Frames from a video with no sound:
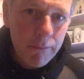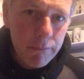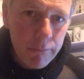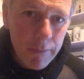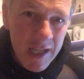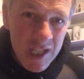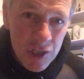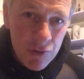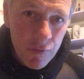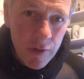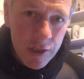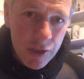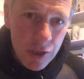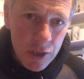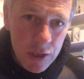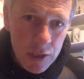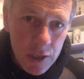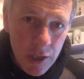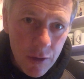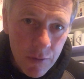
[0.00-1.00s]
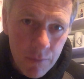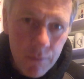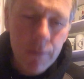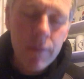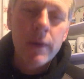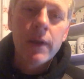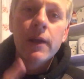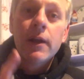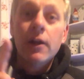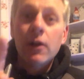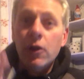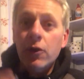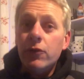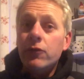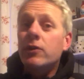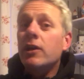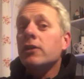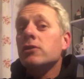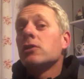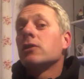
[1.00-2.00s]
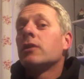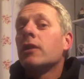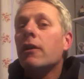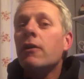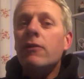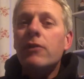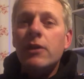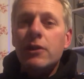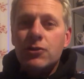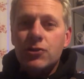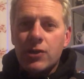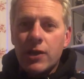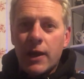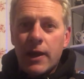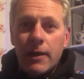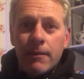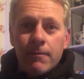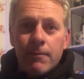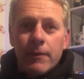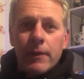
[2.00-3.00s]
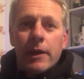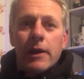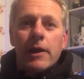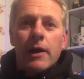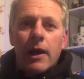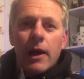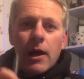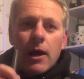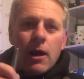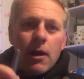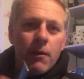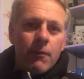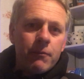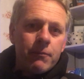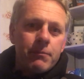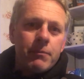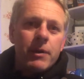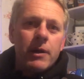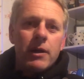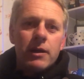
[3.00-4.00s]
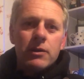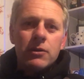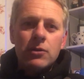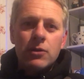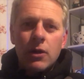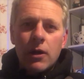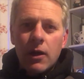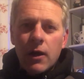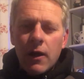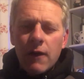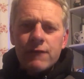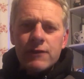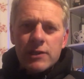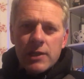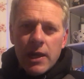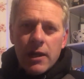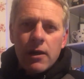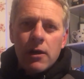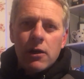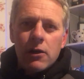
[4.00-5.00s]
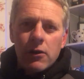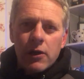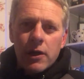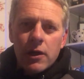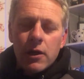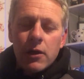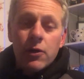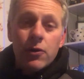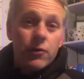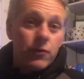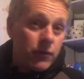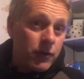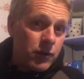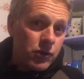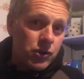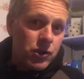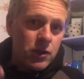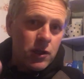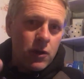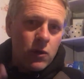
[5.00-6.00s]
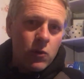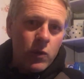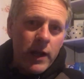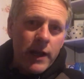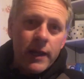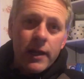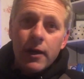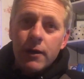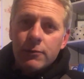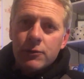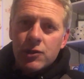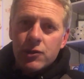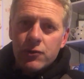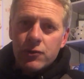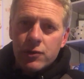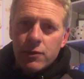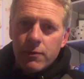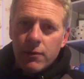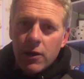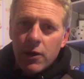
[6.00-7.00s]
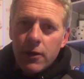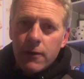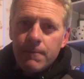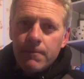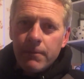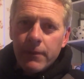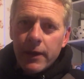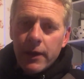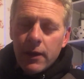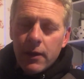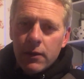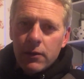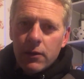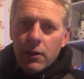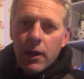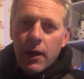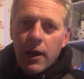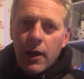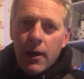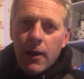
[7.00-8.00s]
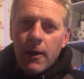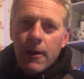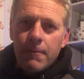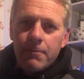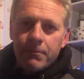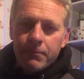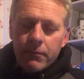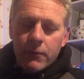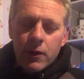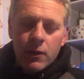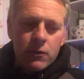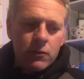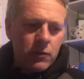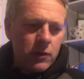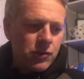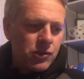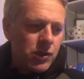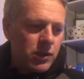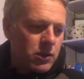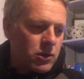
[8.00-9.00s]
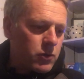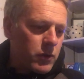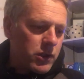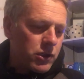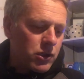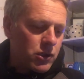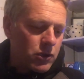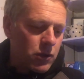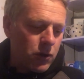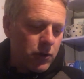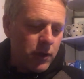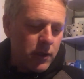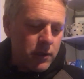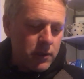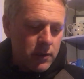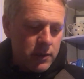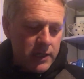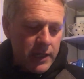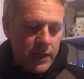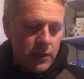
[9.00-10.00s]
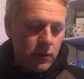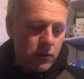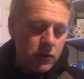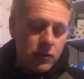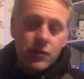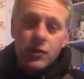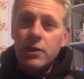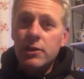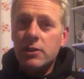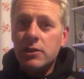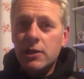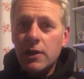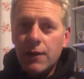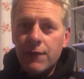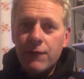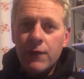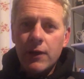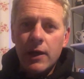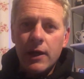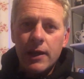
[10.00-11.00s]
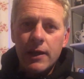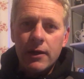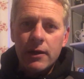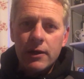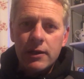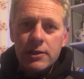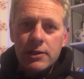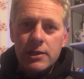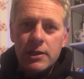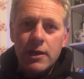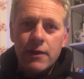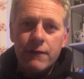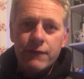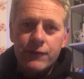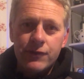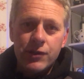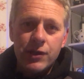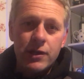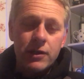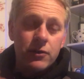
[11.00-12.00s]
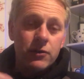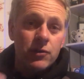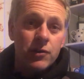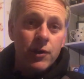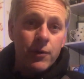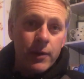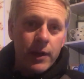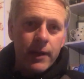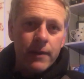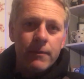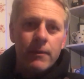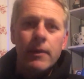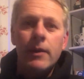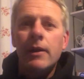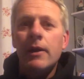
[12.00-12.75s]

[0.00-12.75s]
Miss Richardson, who doesn't know this yet, but I've set her a Kahoot that she's going to wake up to tomorrow when she switches on her technology and stuff, and I'm going to see if she can do it